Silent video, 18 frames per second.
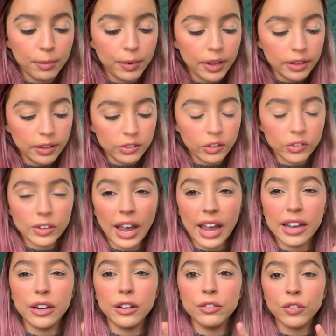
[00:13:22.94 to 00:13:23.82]
This is
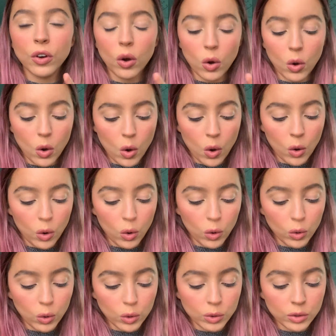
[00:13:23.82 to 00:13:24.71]
kind of
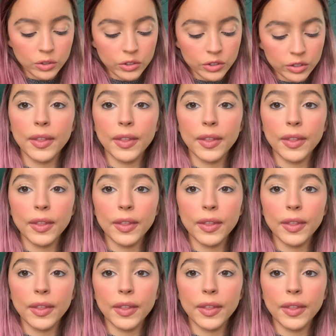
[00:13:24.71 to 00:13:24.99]
old.